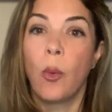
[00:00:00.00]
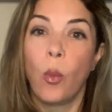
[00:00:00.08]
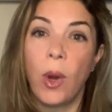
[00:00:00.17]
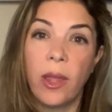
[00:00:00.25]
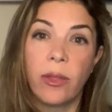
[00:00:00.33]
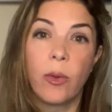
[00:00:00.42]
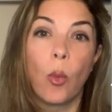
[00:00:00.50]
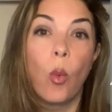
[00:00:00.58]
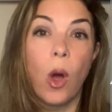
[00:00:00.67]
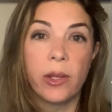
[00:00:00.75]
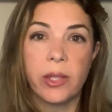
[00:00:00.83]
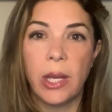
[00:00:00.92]
with
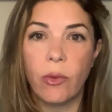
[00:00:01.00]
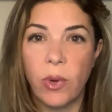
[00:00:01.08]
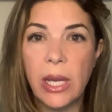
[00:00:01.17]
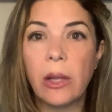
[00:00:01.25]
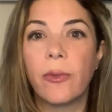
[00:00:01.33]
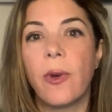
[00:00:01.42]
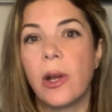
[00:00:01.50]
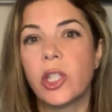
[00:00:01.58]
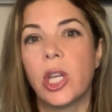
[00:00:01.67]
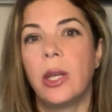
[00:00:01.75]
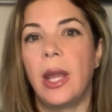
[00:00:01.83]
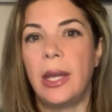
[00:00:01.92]
worsening renal
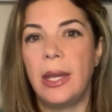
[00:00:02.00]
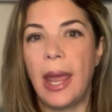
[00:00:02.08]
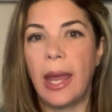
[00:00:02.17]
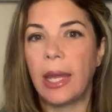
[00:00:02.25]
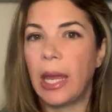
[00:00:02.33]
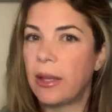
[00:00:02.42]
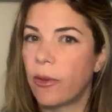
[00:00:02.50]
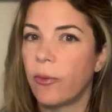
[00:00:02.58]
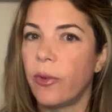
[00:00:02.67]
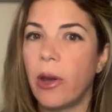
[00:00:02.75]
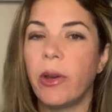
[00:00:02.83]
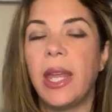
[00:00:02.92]
function in NEC, it's
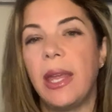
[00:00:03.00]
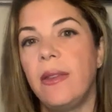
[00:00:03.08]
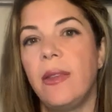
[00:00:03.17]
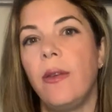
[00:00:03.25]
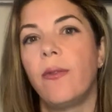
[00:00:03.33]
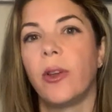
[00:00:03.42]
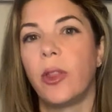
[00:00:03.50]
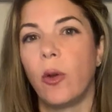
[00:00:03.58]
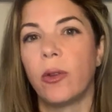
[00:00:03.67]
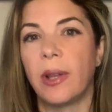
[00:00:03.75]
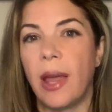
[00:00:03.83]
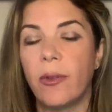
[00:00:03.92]
very easy for
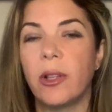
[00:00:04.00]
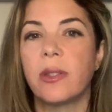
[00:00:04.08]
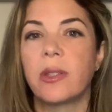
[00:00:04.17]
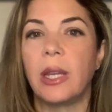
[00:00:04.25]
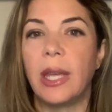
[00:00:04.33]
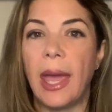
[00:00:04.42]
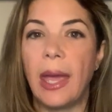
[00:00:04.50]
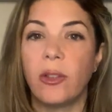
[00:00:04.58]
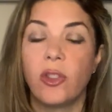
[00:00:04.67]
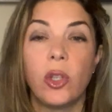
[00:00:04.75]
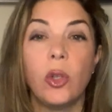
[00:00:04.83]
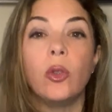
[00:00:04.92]
those levels to
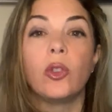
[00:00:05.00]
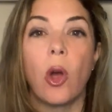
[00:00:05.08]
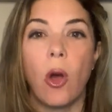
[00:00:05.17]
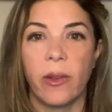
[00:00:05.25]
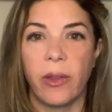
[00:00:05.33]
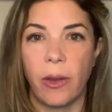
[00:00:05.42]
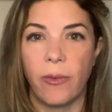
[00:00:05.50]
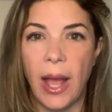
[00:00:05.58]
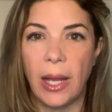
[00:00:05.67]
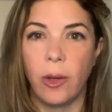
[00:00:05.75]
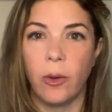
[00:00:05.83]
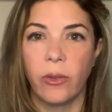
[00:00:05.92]
get to toxic
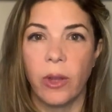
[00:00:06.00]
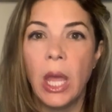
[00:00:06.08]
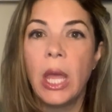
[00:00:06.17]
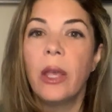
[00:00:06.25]
values.